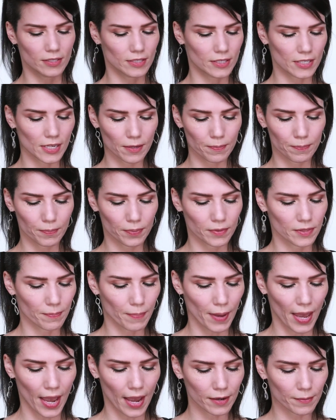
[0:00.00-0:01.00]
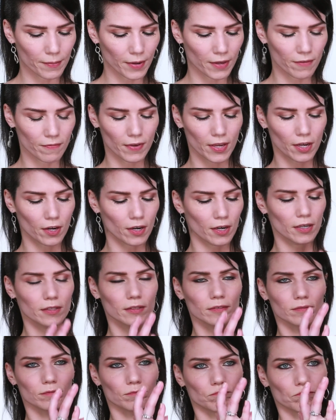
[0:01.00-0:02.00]
dip the pad of my
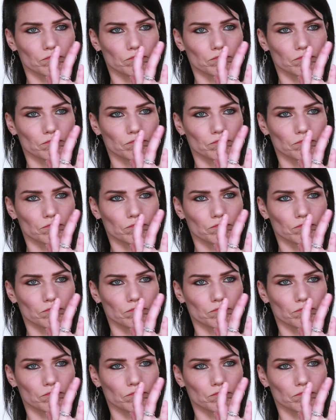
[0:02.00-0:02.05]
finger